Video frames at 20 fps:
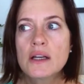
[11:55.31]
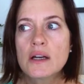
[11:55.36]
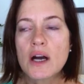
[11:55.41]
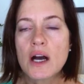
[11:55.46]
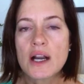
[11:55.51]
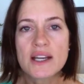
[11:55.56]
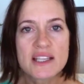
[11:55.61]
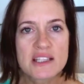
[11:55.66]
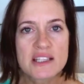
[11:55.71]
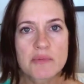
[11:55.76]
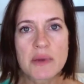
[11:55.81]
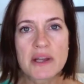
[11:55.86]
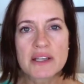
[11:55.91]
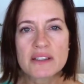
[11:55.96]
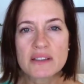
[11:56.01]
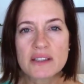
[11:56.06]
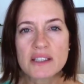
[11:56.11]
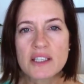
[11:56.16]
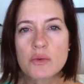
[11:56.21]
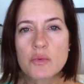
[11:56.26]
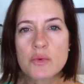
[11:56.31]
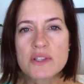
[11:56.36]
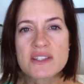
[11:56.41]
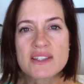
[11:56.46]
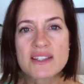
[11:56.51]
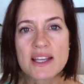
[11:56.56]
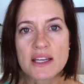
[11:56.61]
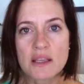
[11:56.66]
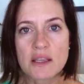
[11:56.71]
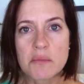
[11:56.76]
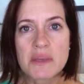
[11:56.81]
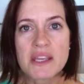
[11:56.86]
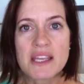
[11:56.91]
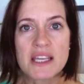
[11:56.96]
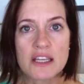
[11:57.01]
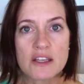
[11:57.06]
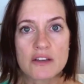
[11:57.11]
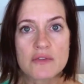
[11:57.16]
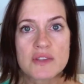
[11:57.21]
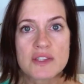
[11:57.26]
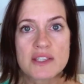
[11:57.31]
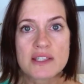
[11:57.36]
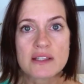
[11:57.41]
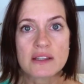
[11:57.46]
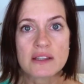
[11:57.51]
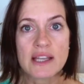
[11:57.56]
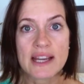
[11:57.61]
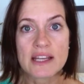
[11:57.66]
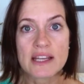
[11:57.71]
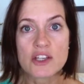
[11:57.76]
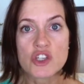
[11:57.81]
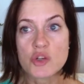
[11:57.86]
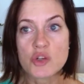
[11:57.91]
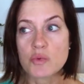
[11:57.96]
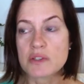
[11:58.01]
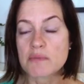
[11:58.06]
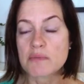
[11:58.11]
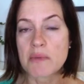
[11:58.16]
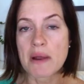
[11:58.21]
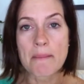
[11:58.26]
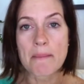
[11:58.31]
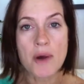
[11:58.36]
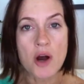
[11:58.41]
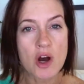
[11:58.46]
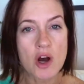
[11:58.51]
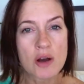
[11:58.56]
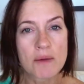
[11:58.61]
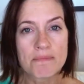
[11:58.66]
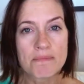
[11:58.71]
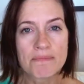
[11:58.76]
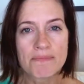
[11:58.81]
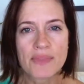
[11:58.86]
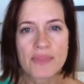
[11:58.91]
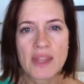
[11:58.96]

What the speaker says: unexpectedly was sending me gifts like she was my mom.